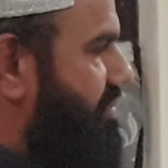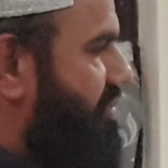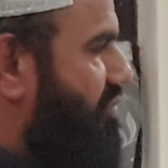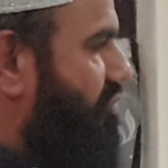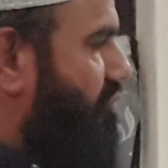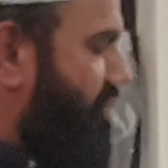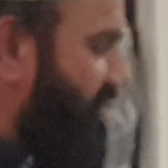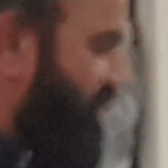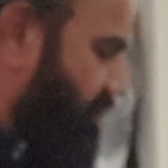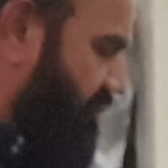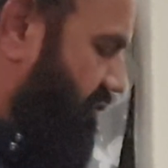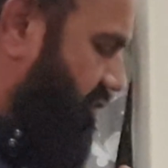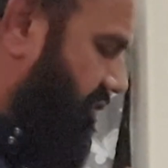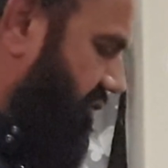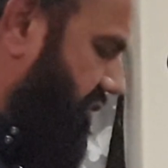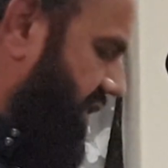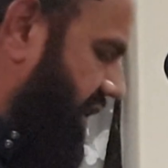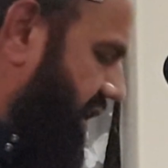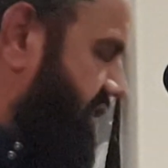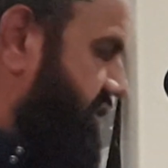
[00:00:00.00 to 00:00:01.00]
From
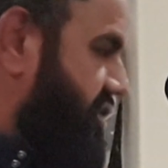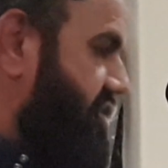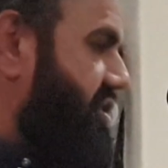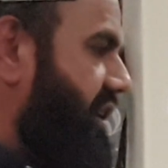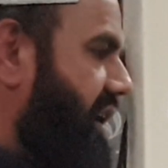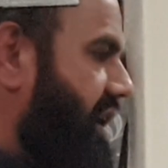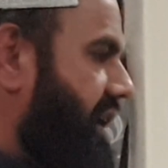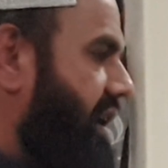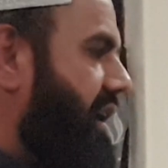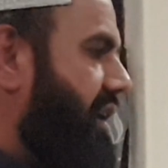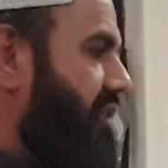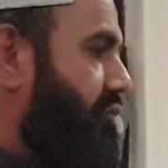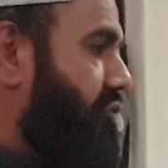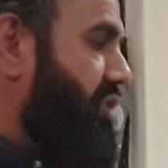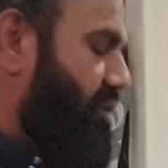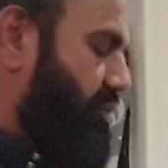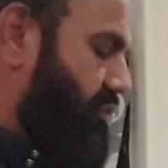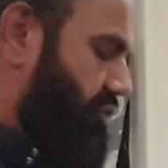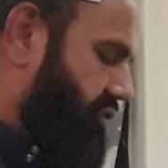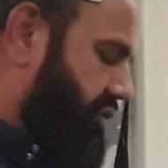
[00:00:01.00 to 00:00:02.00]
first
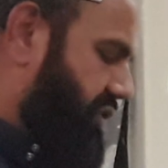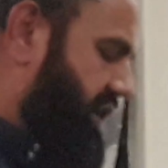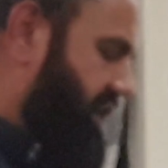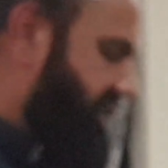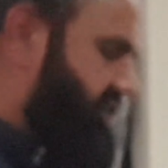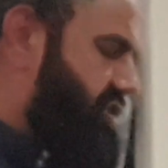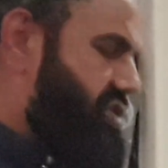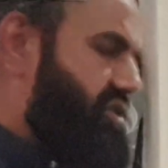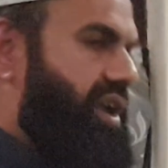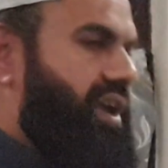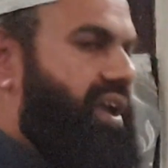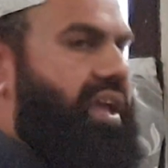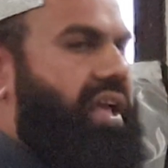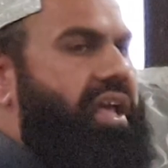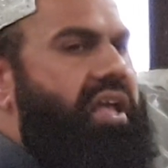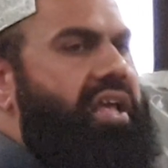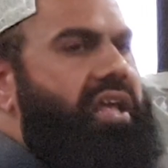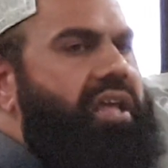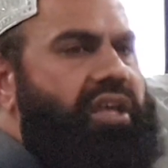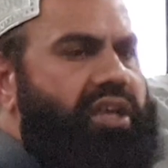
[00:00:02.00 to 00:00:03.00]

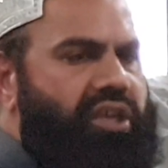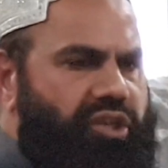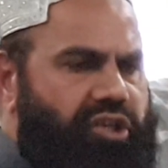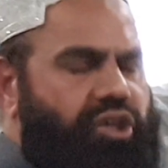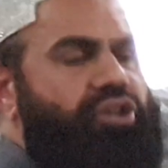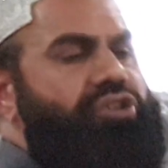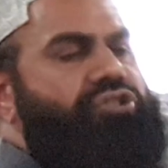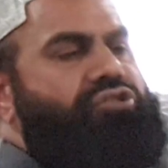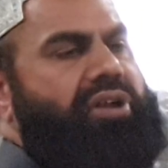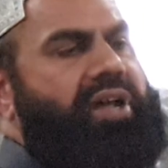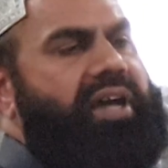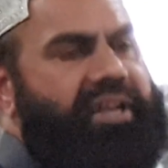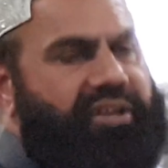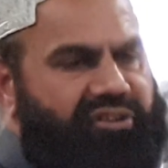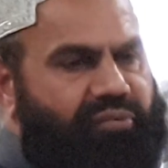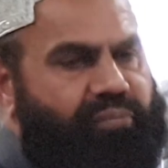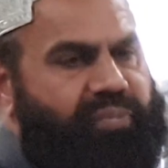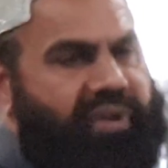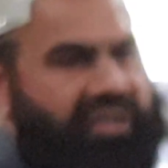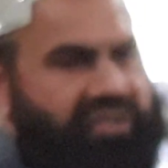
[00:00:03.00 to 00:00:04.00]
thing, you try
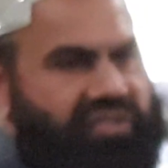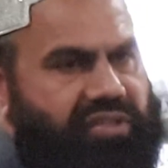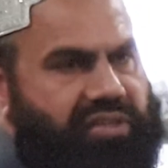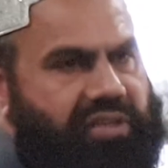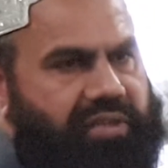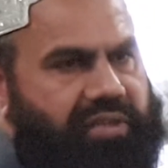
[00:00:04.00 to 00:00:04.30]
your best.